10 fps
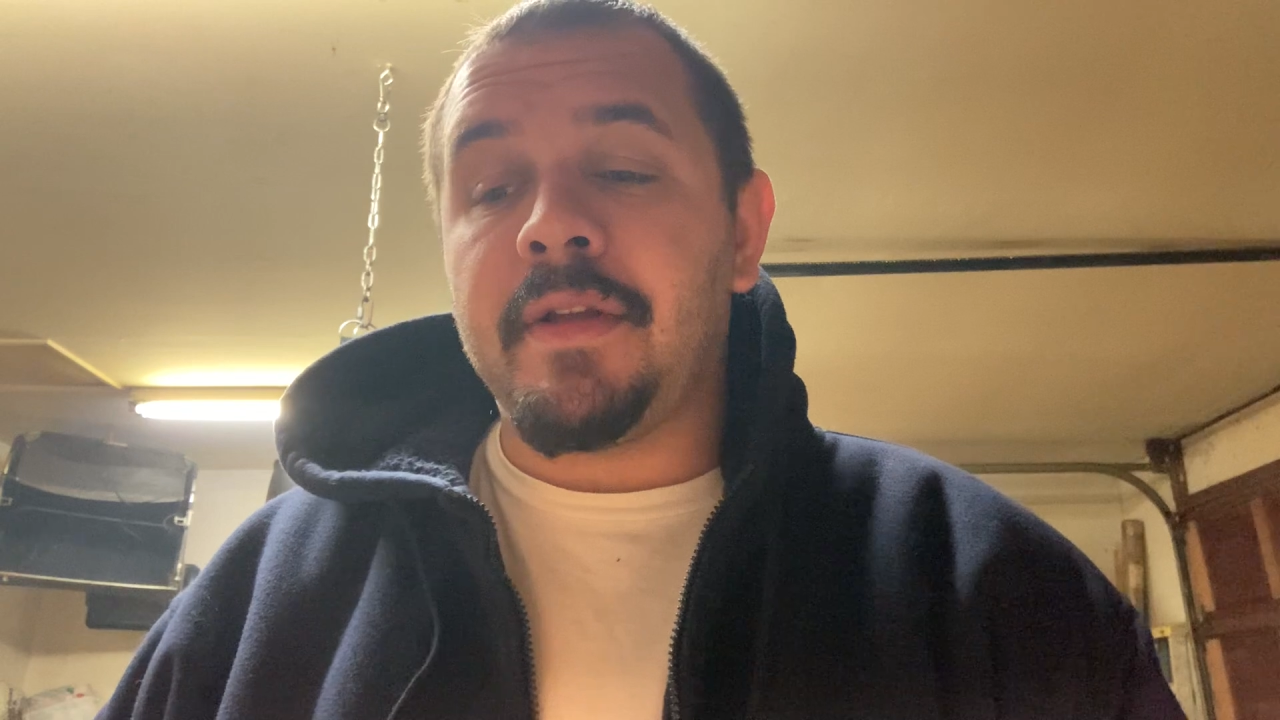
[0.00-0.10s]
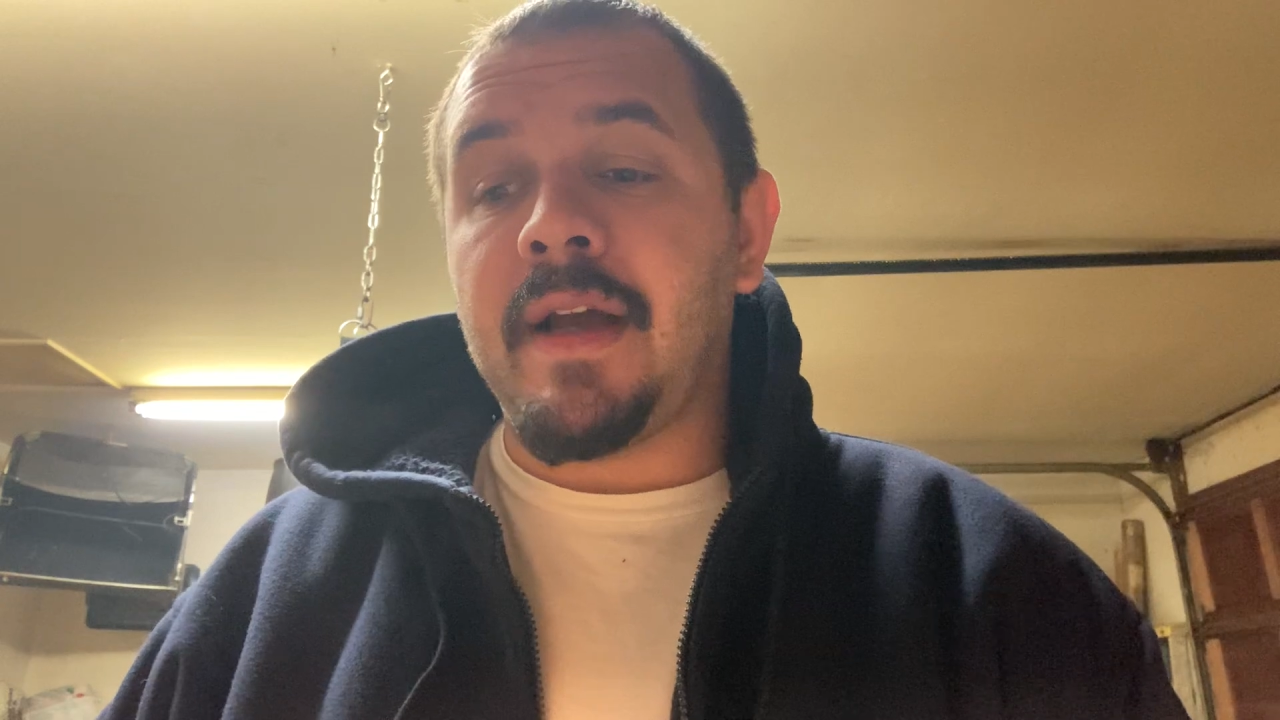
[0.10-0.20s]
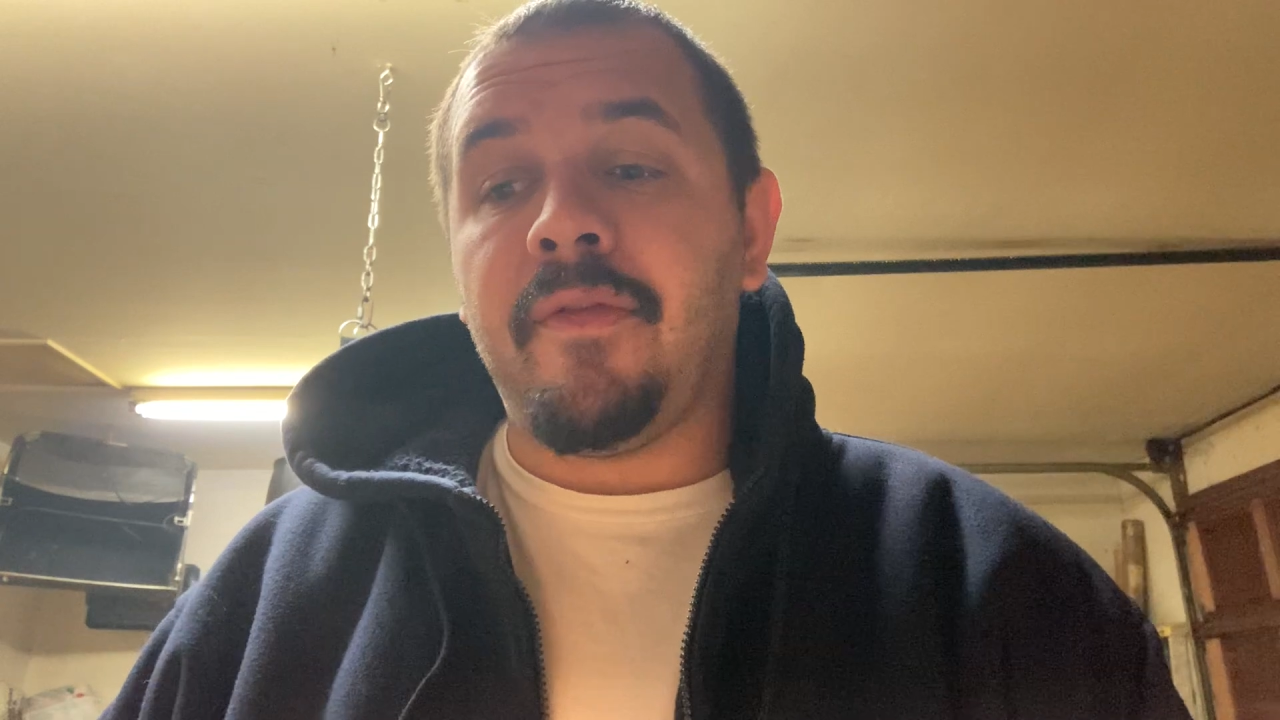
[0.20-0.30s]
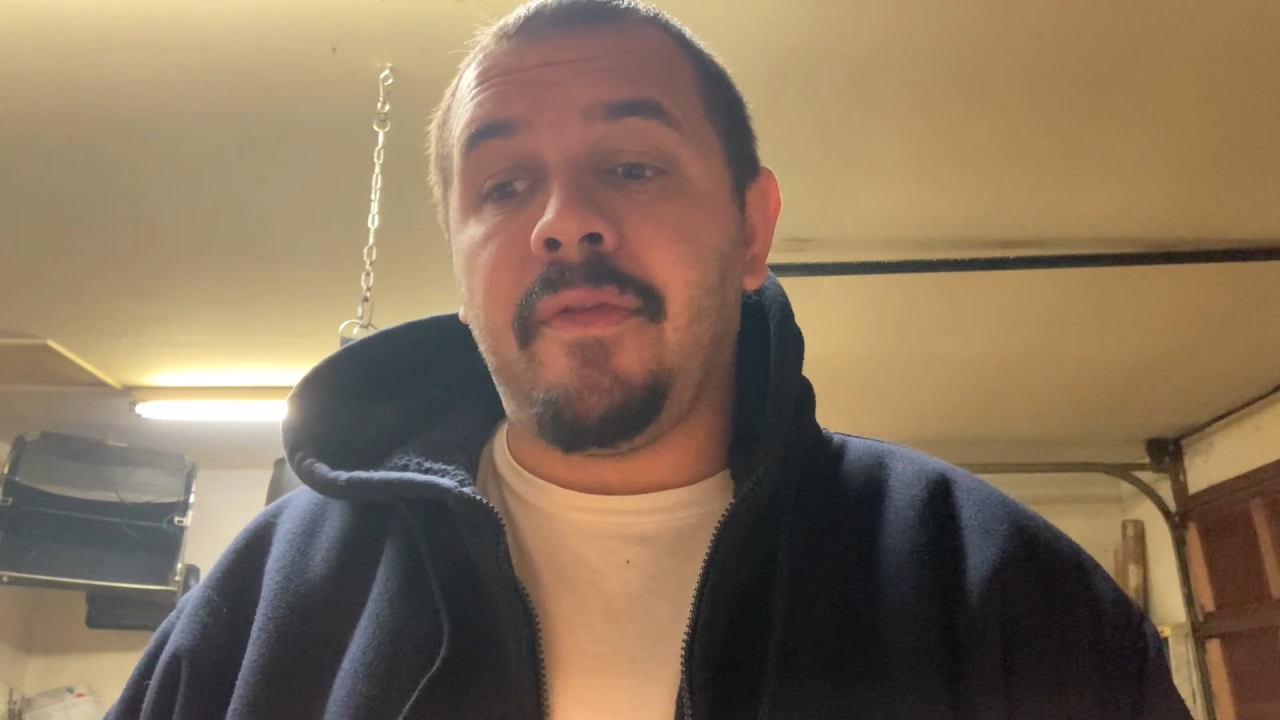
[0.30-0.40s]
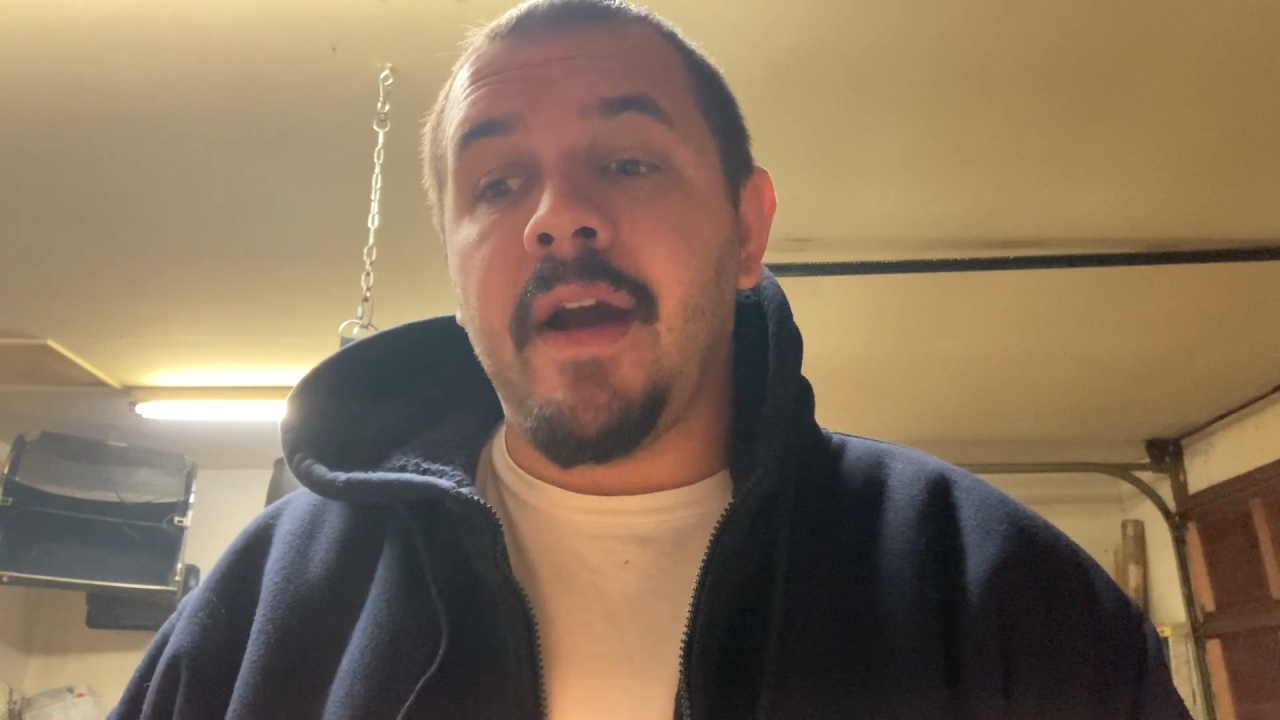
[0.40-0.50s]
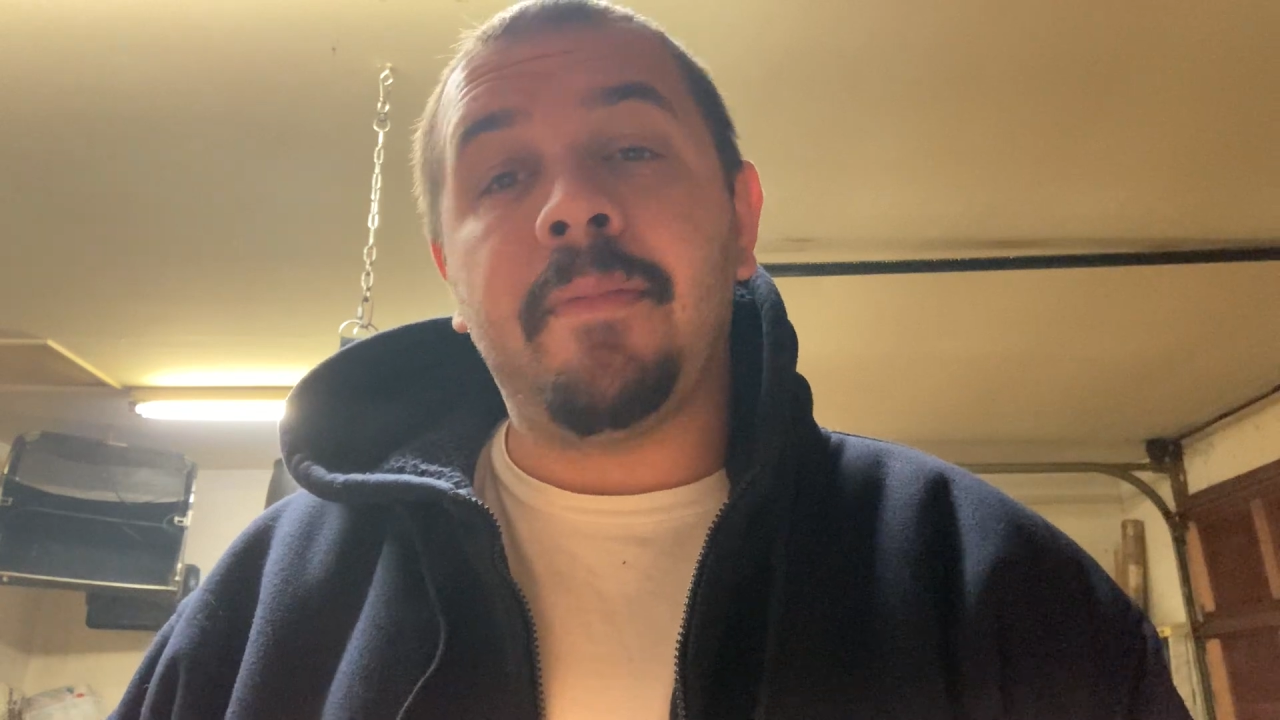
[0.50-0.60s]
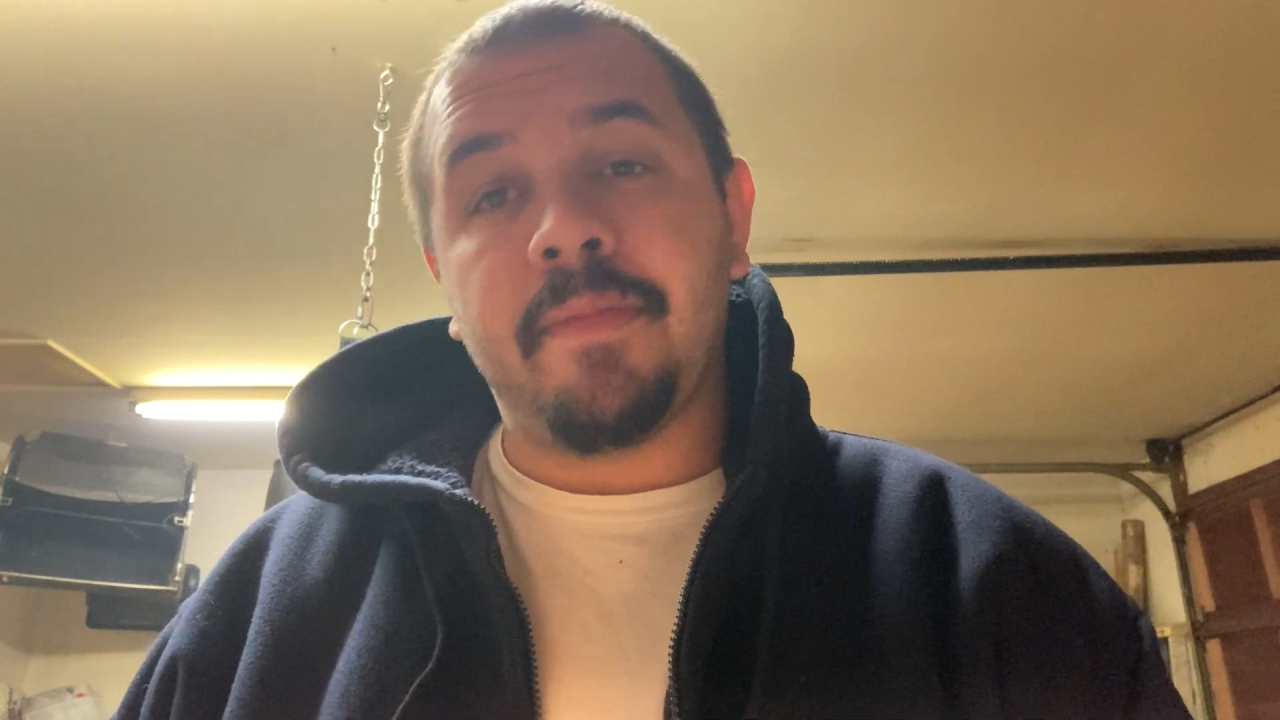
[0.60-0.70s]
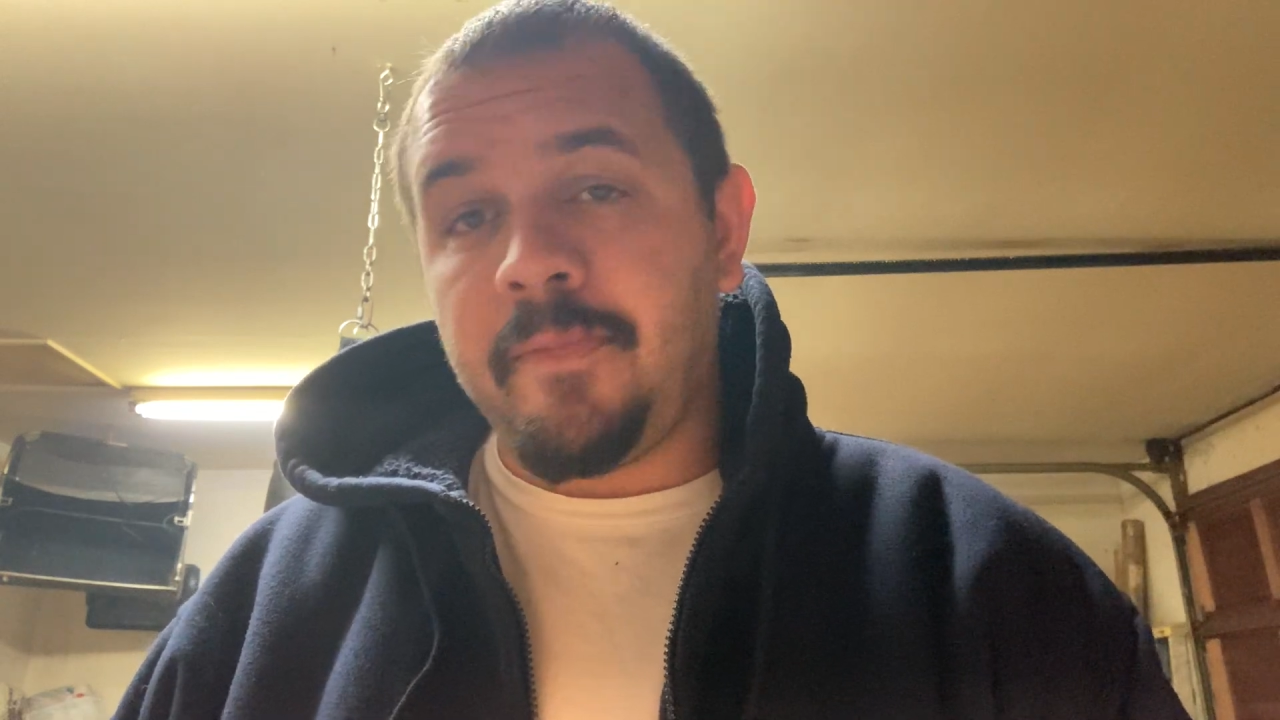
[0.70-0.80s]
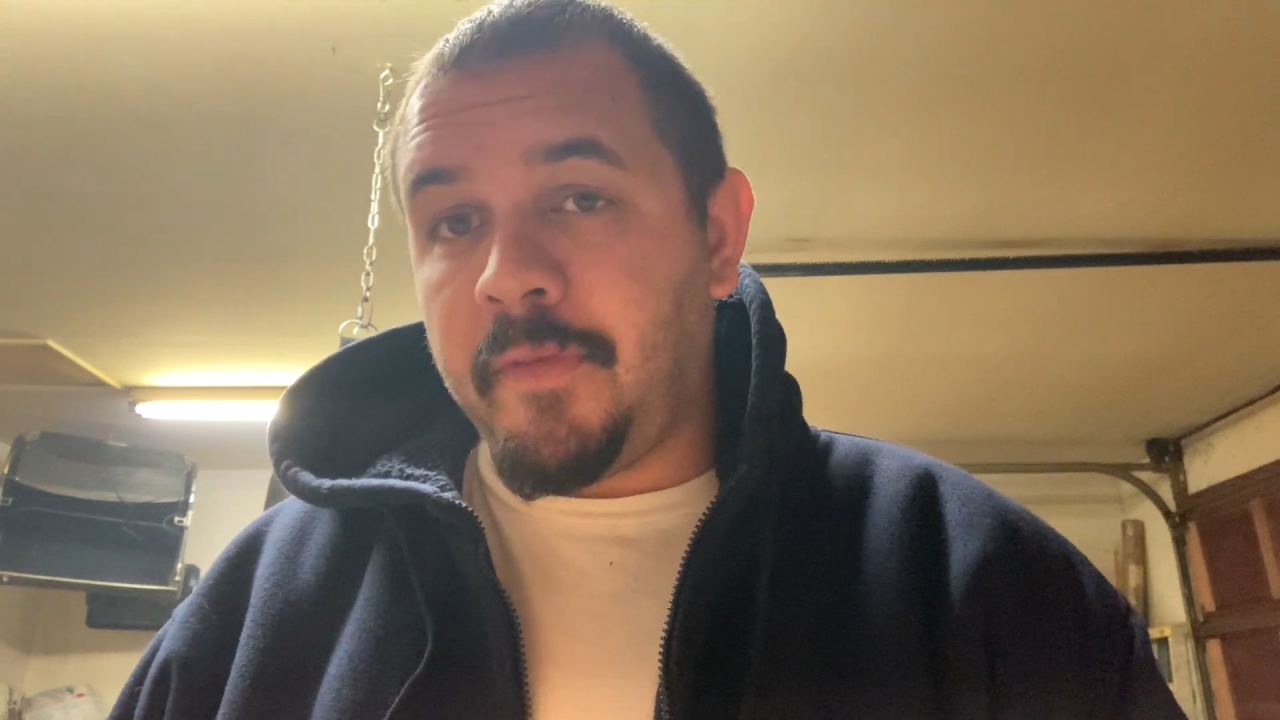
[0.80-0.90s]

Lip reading: a tough fight